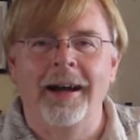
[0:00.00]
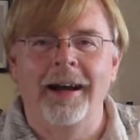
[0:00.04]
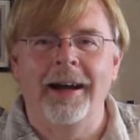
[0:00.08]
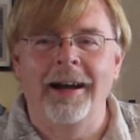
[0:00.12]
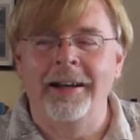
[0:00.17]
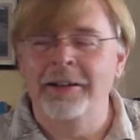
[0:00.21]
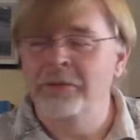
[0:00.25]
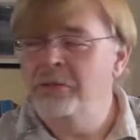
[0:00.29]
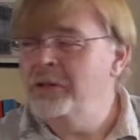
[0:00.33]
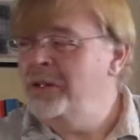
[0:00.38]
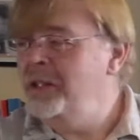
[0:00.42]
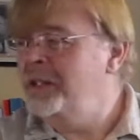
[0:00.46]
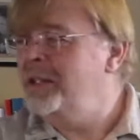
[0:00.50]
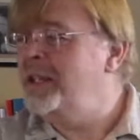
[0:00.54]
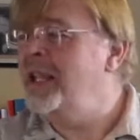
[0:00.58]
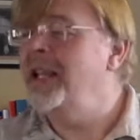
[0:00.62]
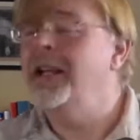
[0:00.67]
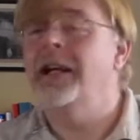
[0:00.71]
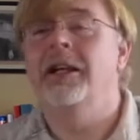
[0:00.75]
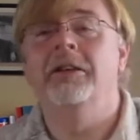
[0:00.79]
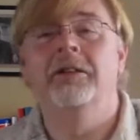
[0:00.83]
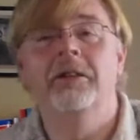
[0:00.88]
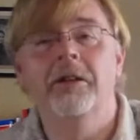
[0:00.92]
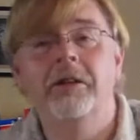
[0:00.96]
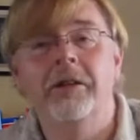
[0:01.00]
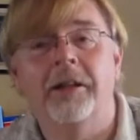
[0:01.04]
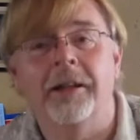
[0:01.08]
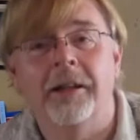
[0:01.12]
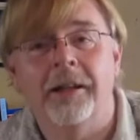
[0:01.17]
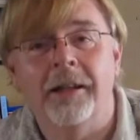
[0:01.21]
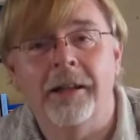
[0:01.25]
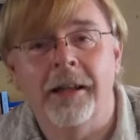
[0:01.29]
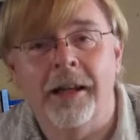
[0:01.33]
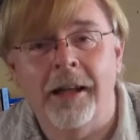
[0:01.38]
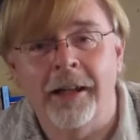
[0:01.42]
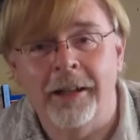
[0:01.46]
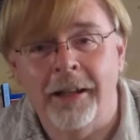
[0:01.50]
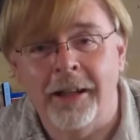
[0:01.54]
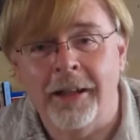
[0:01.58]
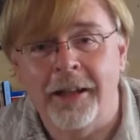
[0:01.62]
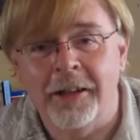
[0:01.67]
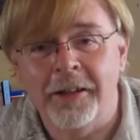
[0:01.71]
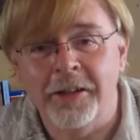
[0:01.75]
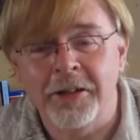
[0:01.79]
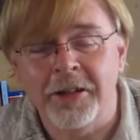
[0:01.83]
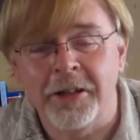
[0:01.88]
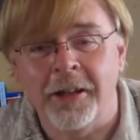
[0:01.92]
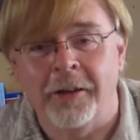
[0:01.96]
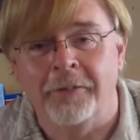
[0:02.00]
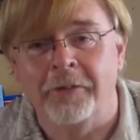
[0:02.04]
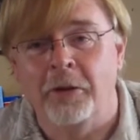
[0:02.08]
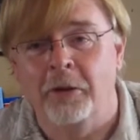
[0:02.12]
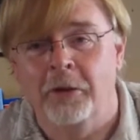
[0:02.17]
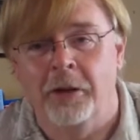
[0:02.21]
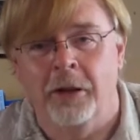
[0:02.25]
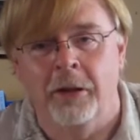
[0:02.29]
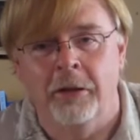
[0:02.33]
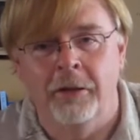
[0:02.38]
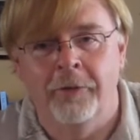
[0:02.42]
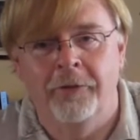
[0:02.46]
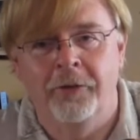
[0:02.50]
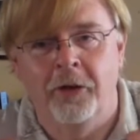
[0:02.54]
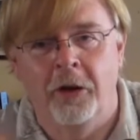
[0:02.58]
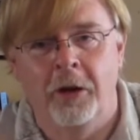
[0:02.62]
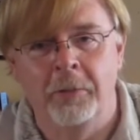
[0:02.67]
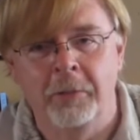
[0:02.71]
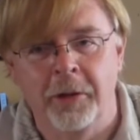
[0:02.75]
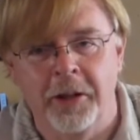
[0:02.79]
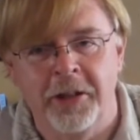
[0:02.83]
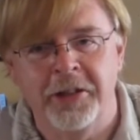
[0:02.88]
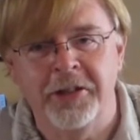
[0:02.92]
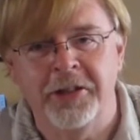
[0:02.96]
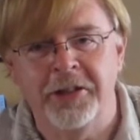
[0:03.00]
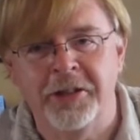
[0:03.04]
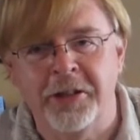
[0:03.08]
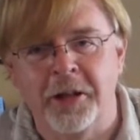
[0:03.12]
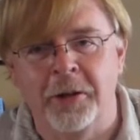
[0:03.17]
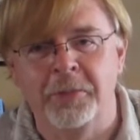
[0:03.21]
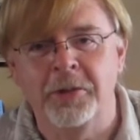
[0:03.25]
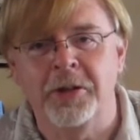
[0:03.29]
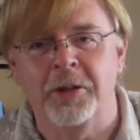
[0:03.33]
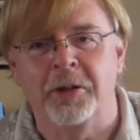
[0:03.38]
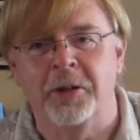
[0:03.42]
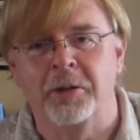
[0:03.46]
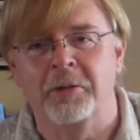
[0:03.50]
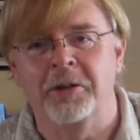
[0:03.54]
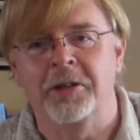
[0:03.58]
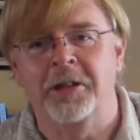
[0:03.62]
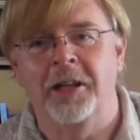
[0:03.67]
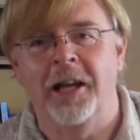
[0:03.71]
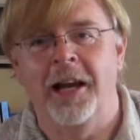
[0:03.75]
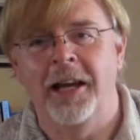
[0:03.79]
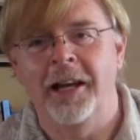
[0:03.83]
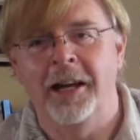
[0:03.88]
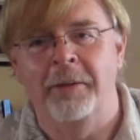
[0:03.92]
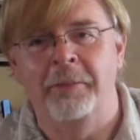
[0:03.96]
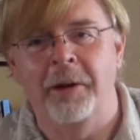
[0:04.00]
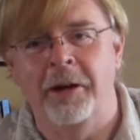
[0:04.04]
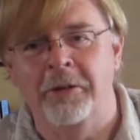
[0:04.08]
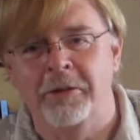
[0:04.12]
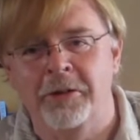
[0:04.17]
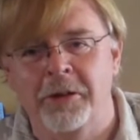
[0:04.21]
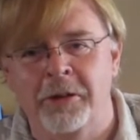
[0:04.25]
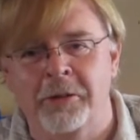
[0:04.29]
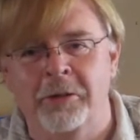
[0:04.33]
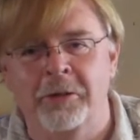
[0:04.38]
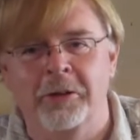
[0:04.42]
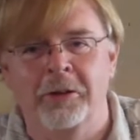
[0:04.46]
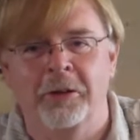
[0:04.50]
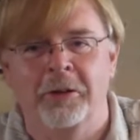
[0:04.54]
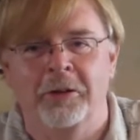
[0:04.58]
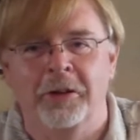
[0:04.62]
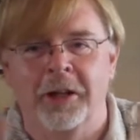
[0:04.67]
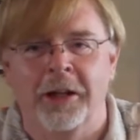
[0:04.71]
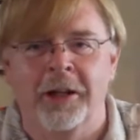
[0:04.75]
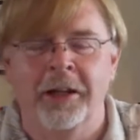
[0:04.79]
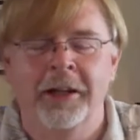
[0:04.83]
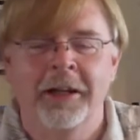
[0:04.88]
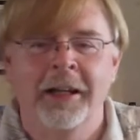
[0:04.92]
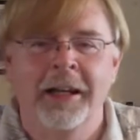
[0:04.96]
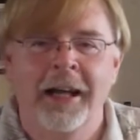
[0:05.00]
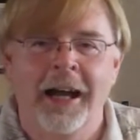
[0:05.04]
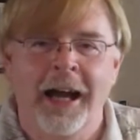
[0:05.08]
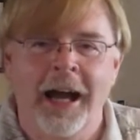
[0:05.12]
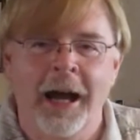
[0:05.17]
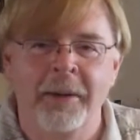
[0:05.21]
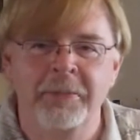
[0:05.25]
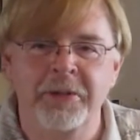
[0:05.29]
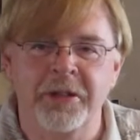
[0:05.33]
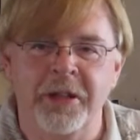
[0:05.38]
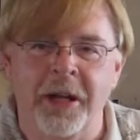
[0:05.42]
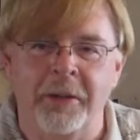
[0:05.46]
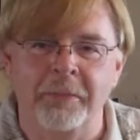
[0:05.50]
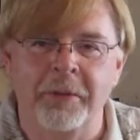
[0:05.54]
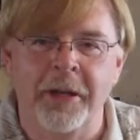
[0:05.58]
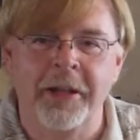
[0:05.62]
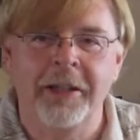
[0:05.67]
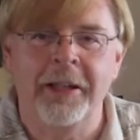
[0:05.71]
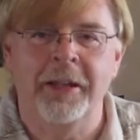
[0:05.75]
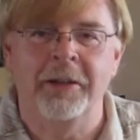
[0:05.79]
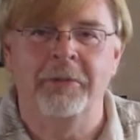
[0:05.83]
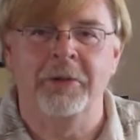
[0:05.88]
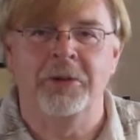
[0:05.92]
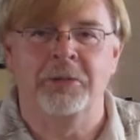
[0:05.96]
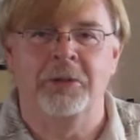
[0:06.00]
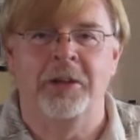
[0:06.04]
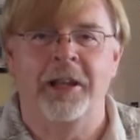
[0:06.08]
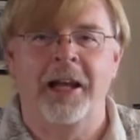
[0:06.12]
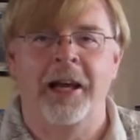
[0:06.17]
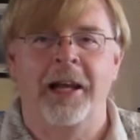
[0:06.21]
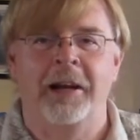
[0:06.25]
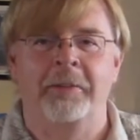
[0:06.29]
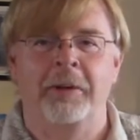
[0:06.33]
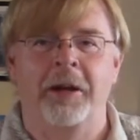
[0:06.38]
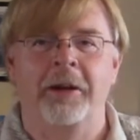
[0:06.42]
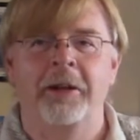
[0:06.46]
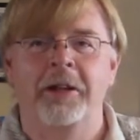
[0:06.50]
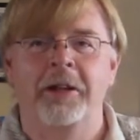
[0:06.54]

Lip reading: and they wouldn't take a look at the other stuff, all the formalist sculpture that was lying about, you know, and all the abstract painting that was lying about.